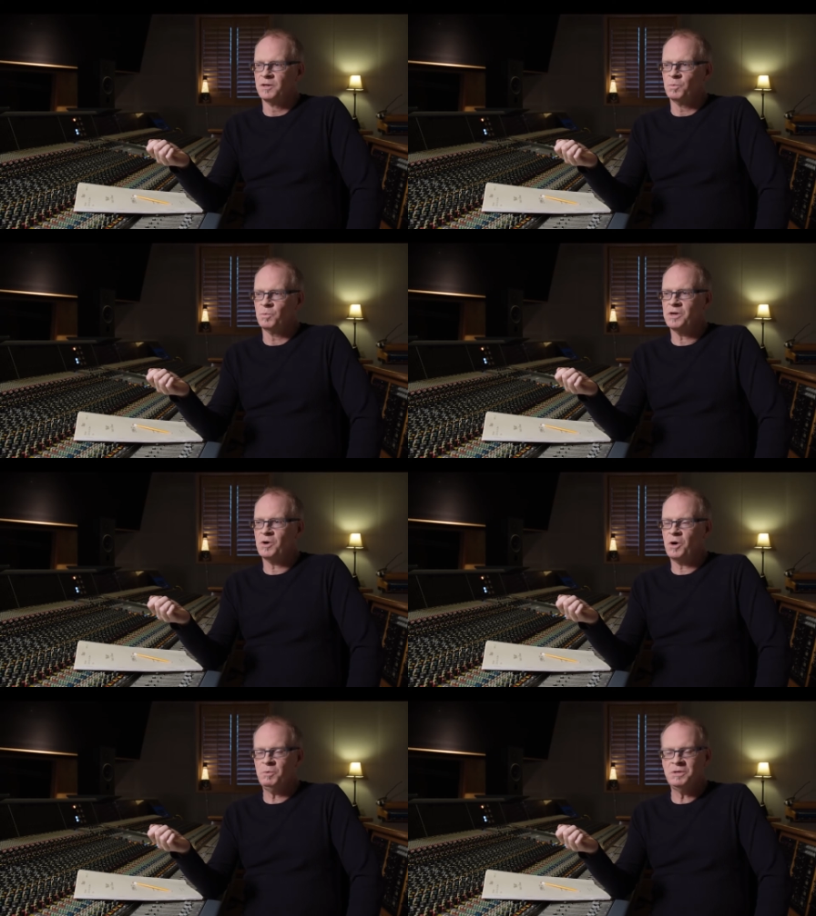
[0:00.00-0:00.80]
we
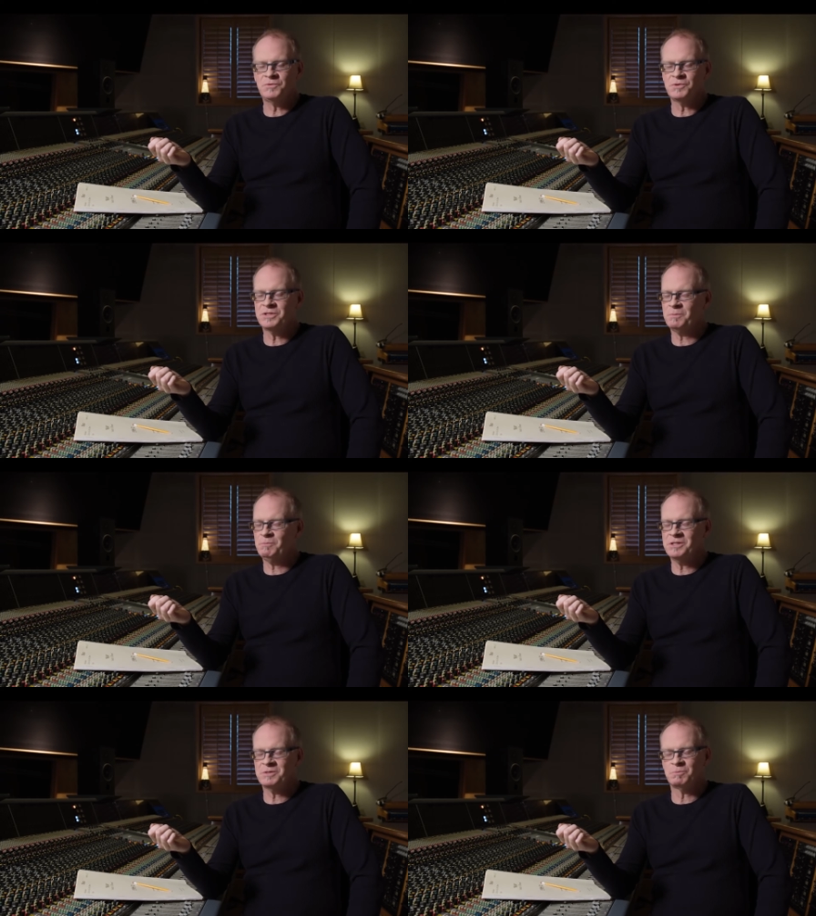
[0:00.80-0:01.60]
always, for some
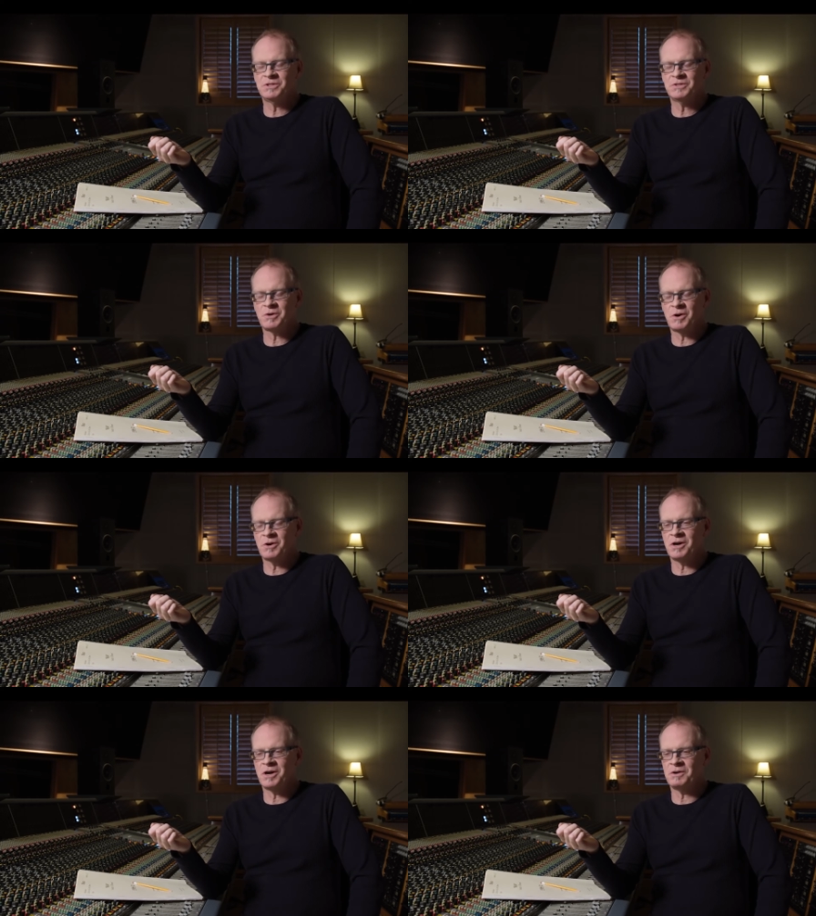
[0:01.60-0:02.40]
reason, we start
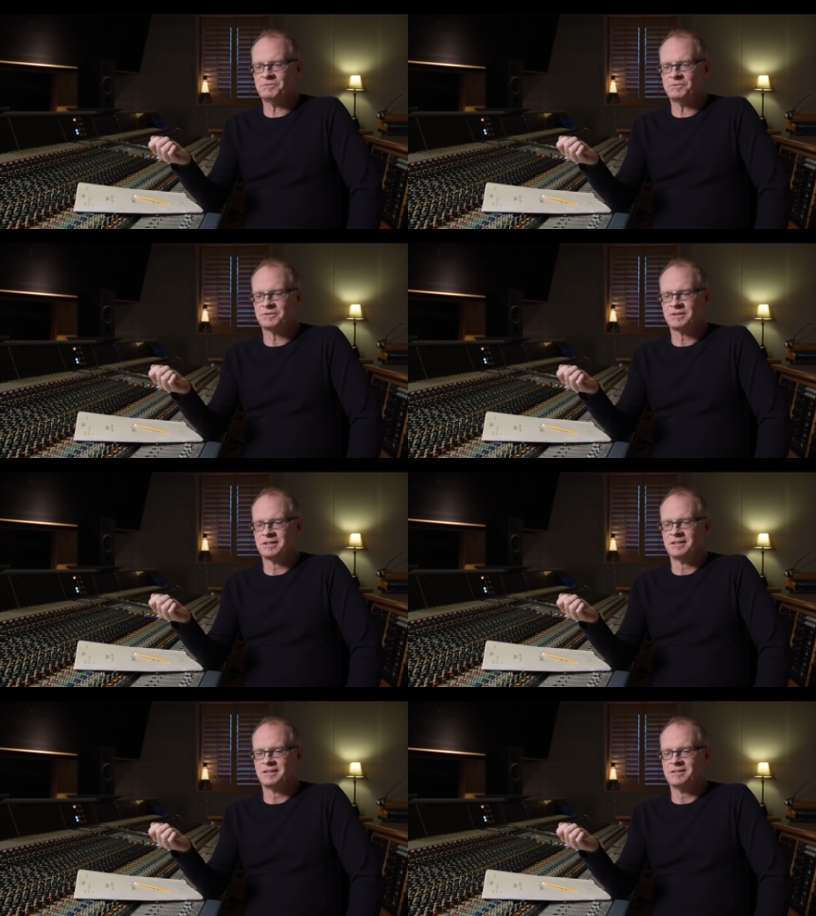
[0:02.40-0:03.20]
off
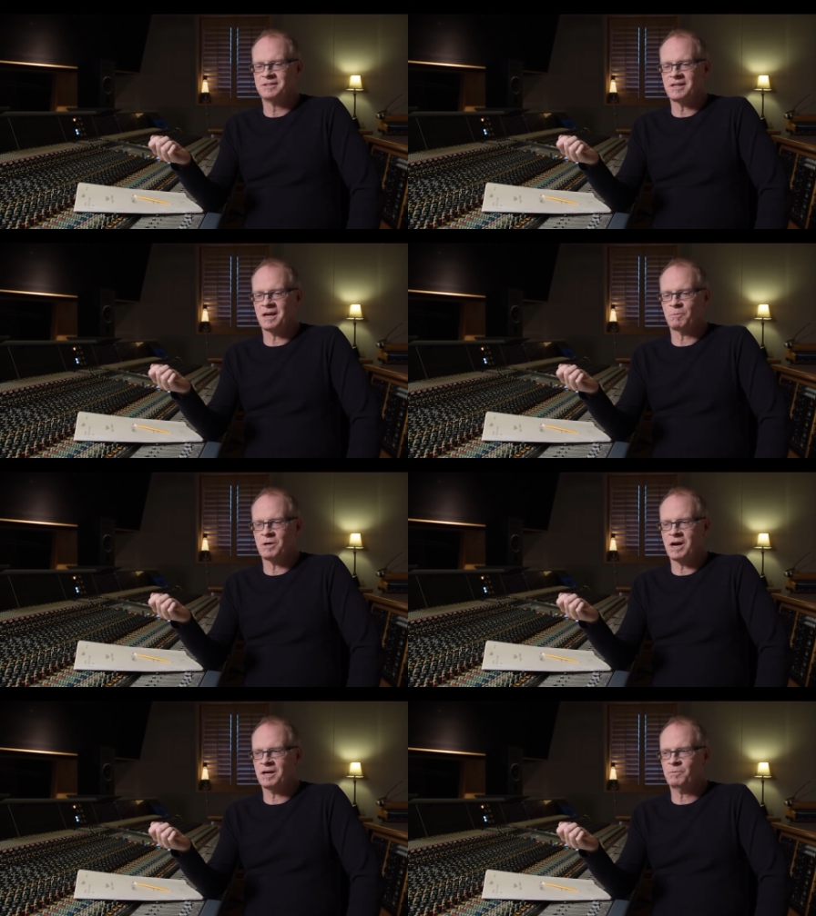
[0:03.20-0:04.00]
saying
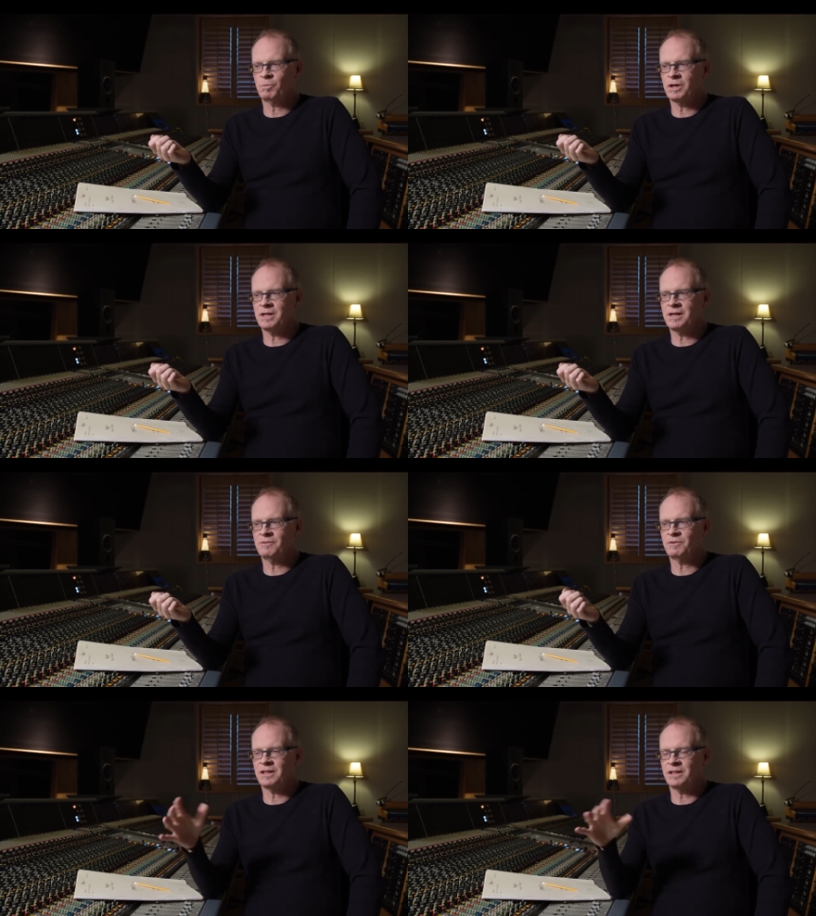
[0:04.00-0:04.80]
we're going to
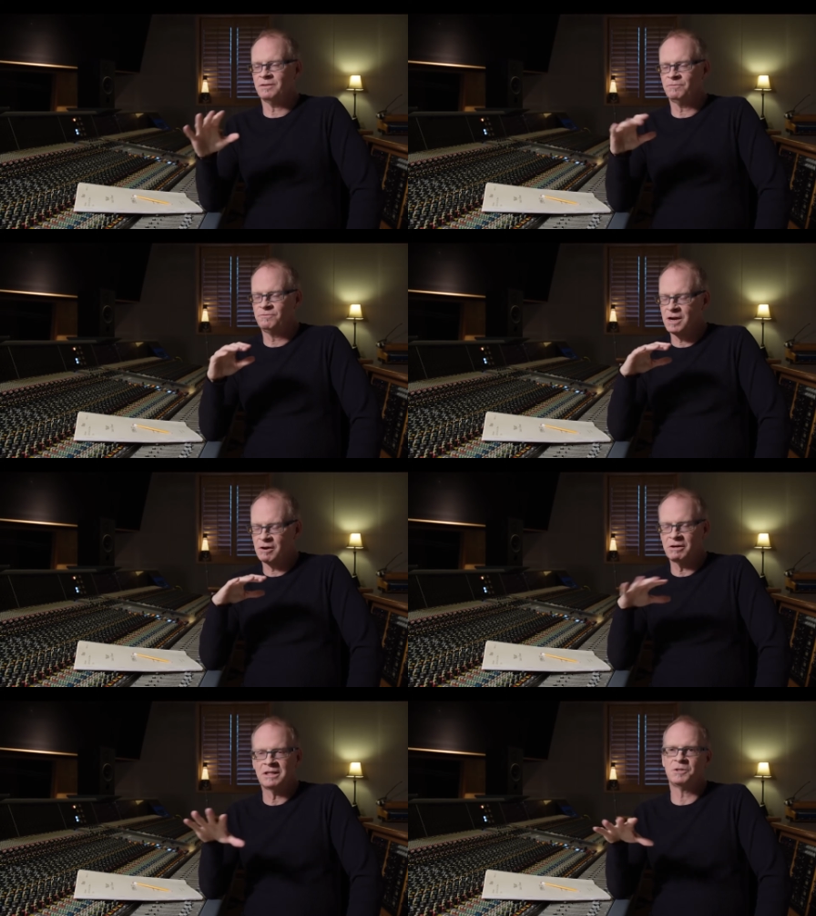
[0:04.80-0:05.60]
have a
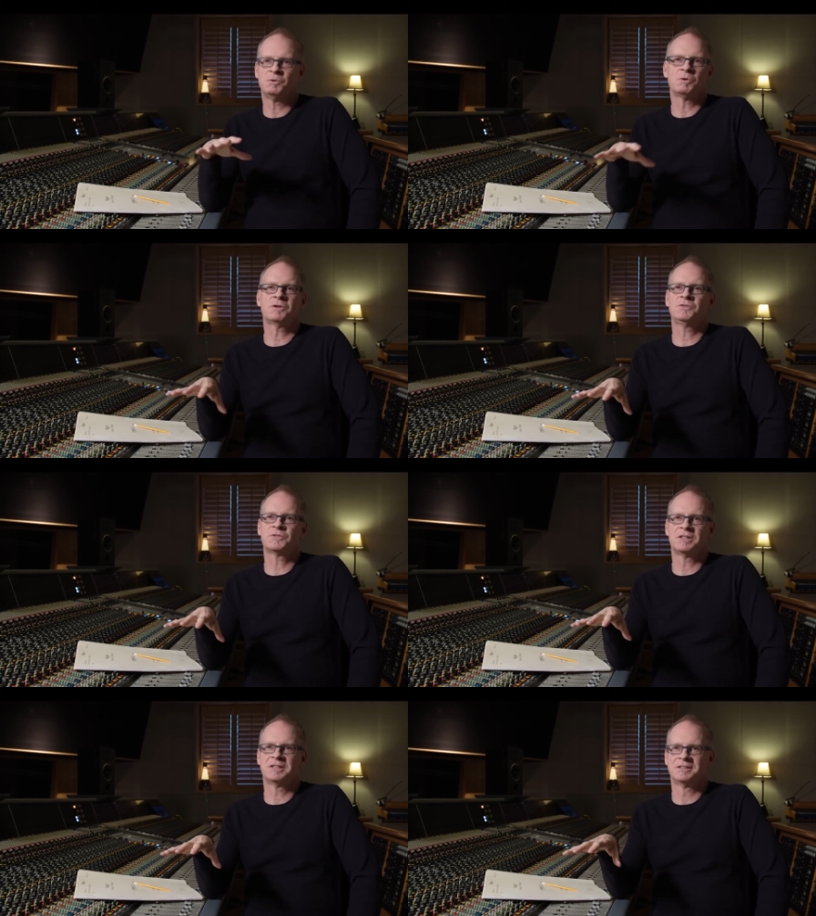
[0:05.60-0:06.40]
very little
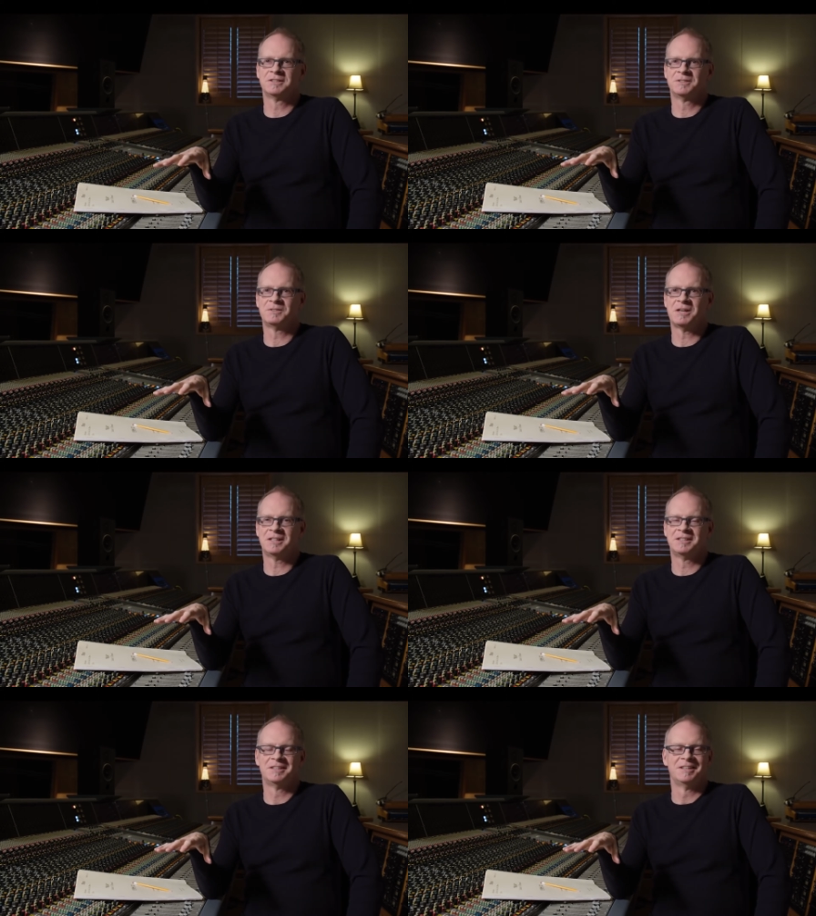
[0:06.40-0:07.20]
orchestra, right?